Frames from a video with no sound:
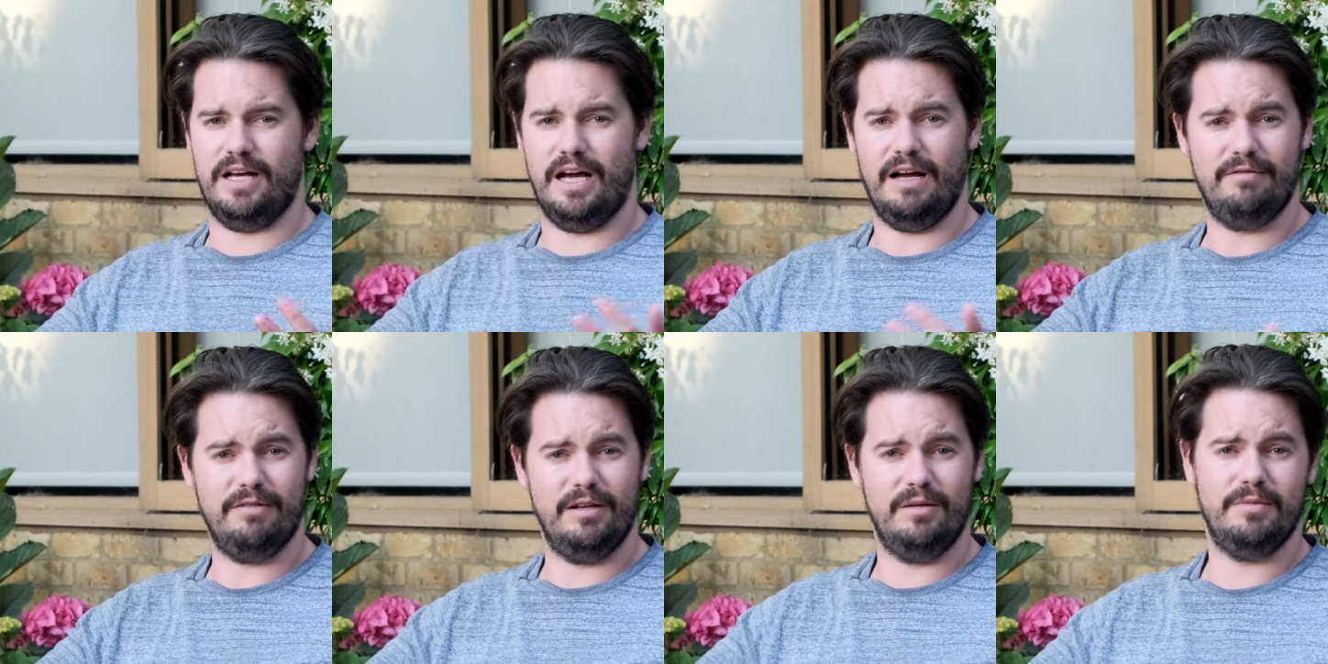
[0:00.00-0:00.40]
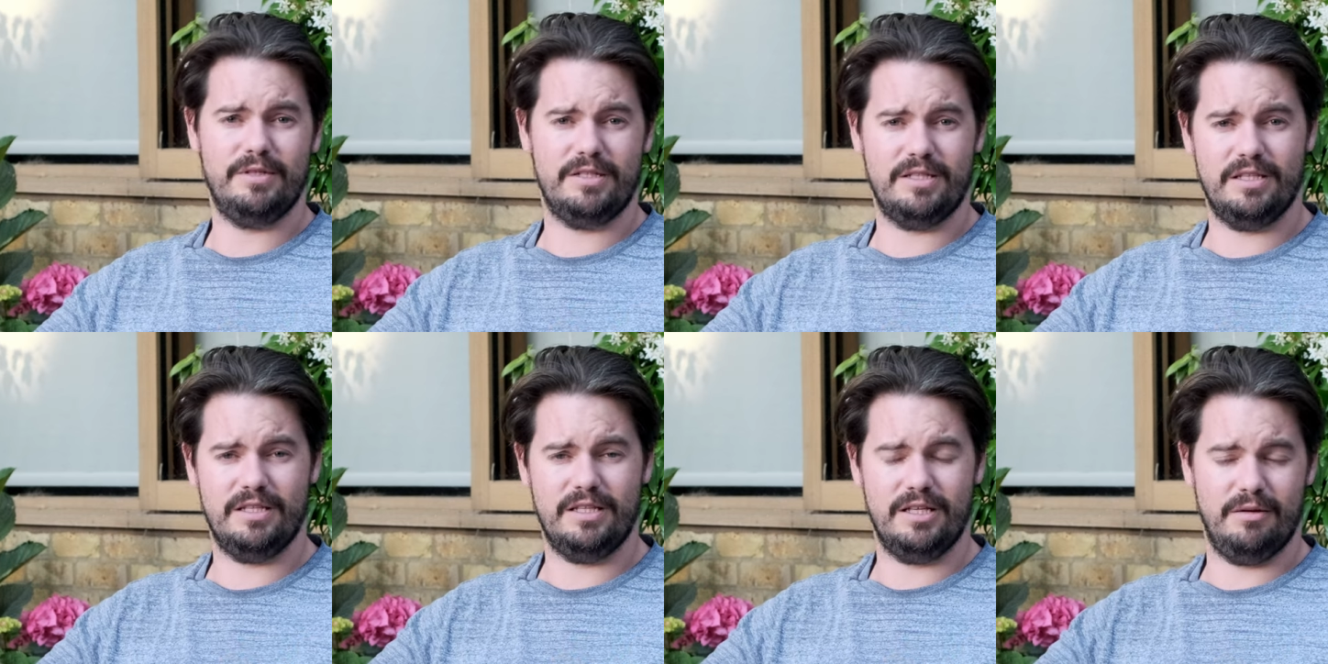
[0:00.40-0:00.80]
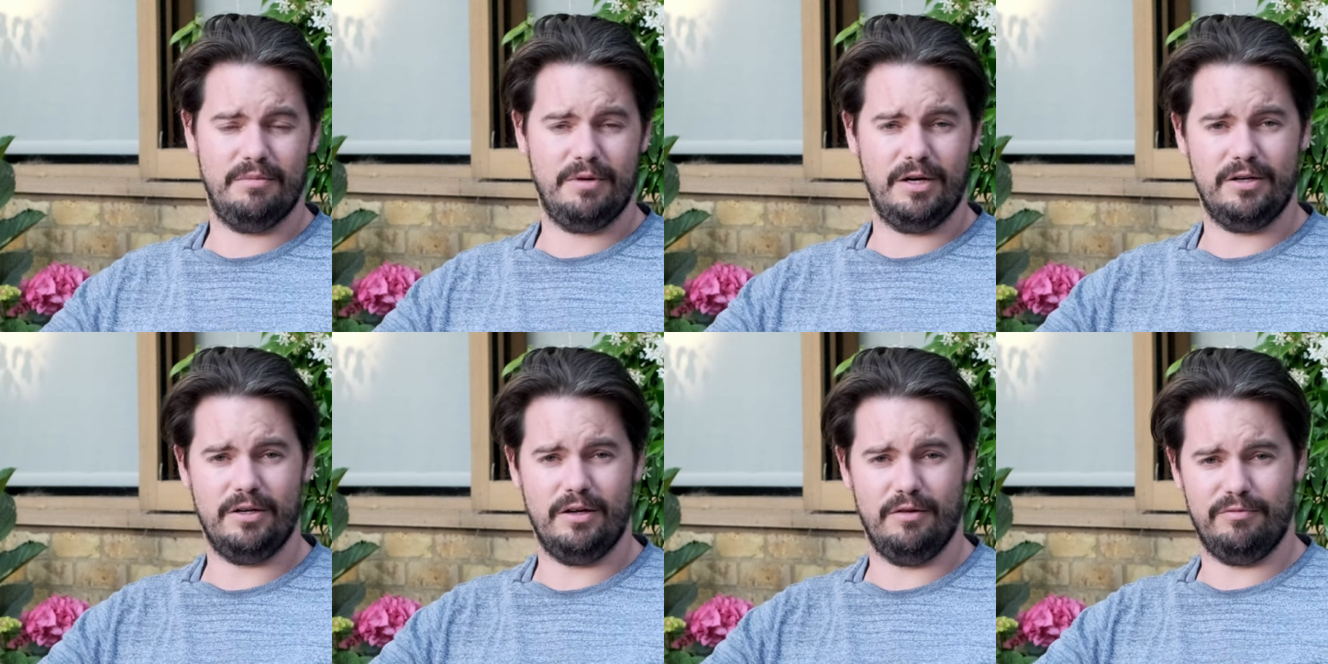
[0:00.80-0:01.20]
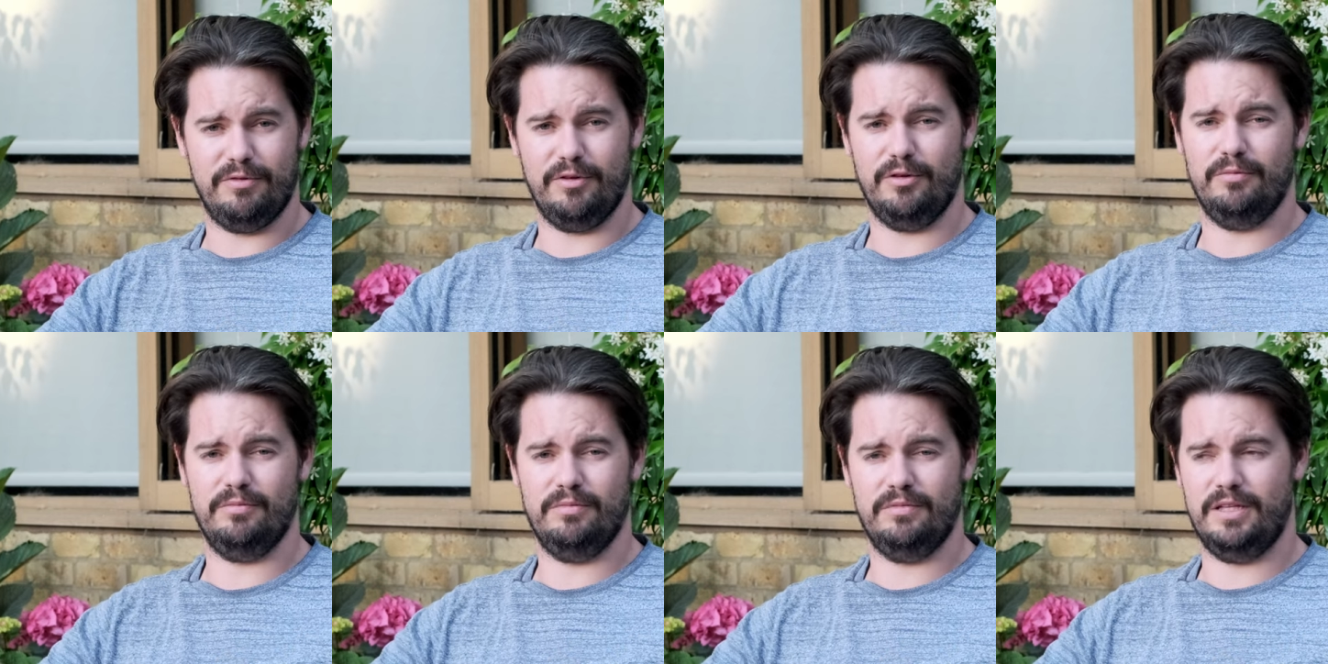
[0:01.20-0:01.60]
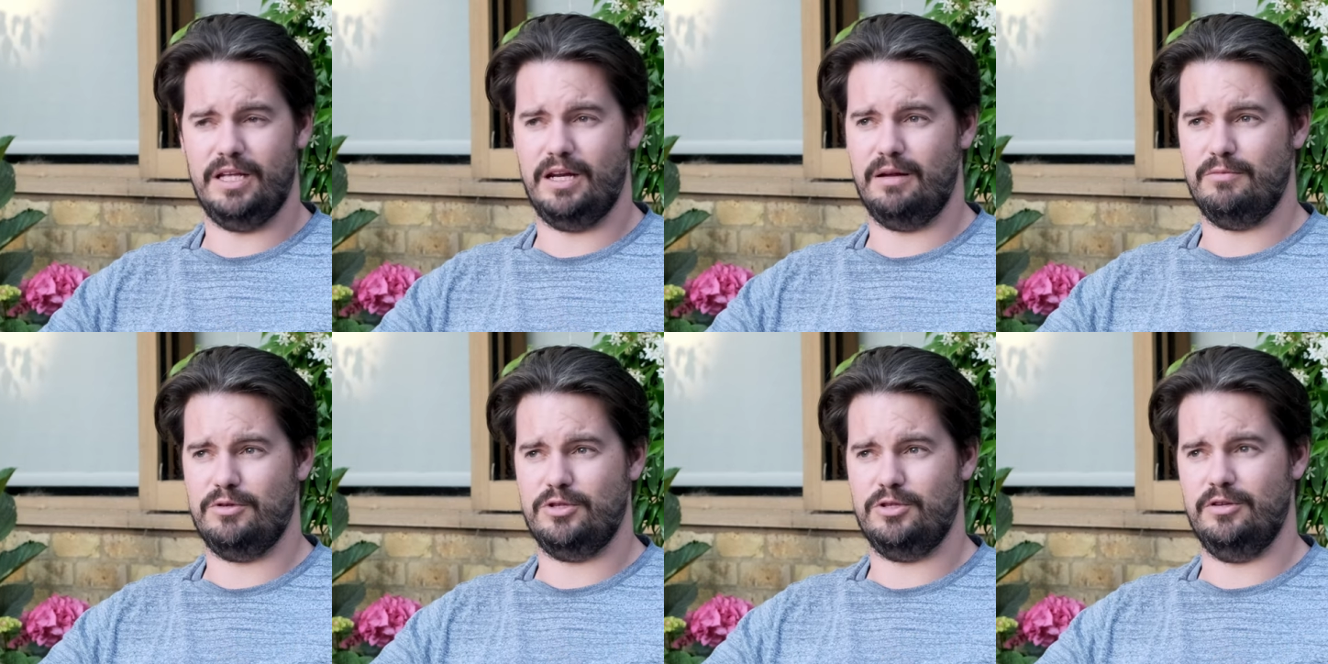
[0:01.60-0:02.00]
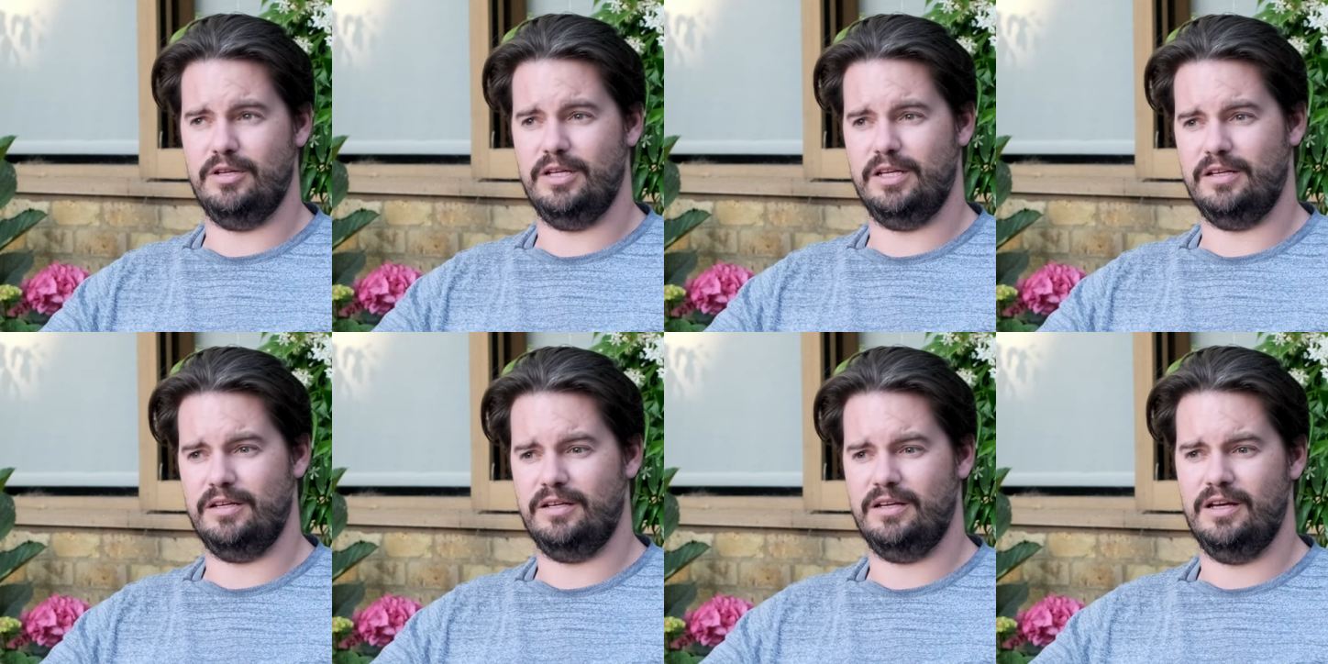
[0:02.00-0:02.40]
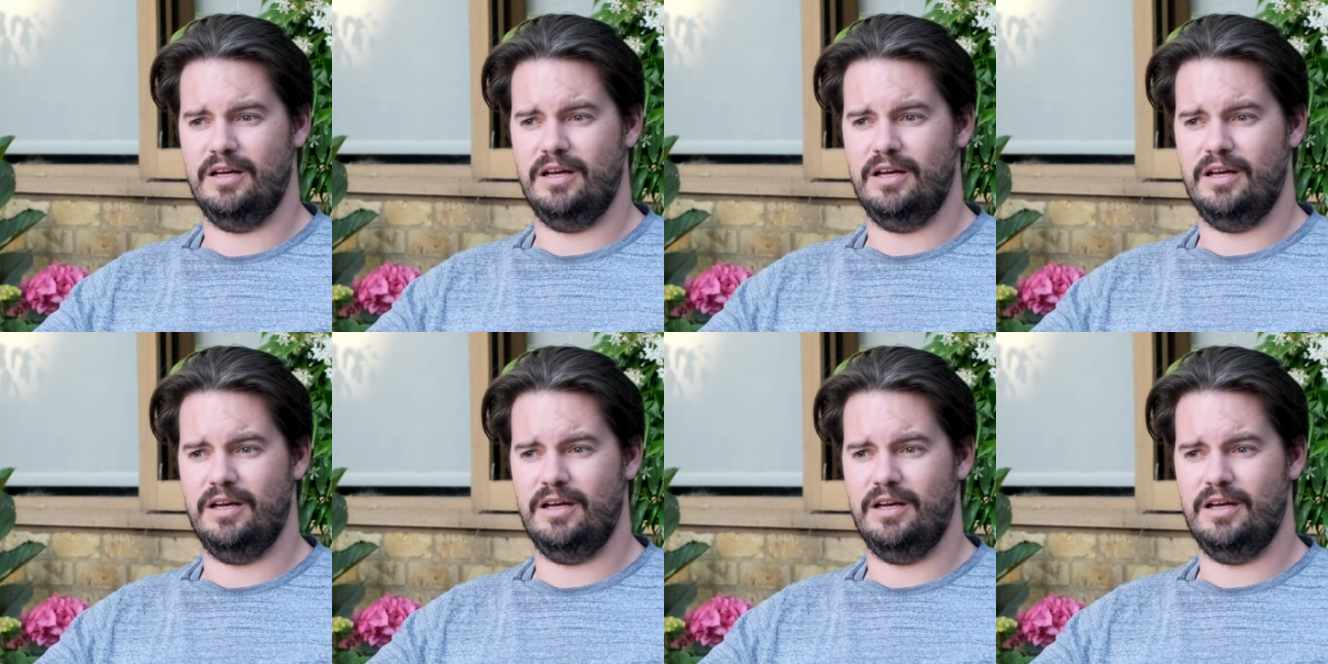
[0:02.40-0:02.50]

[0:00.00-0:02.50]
I've limited the amount of film that I'm shooting,